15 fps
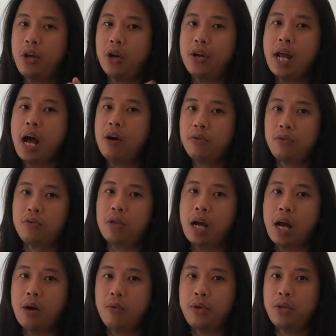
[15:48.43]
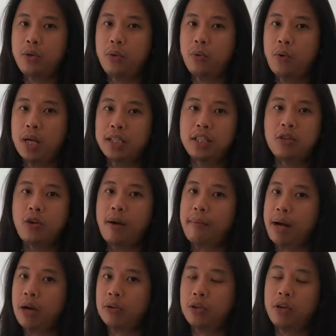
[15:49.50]
and how would you want it to come
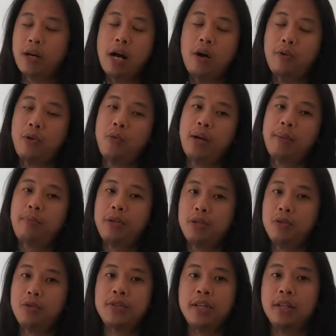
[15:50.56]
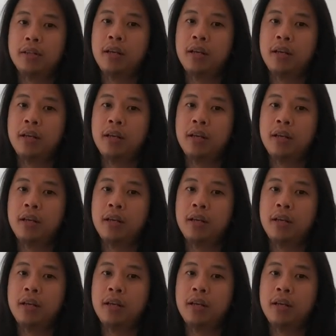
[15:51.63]
out or how you want to produce it.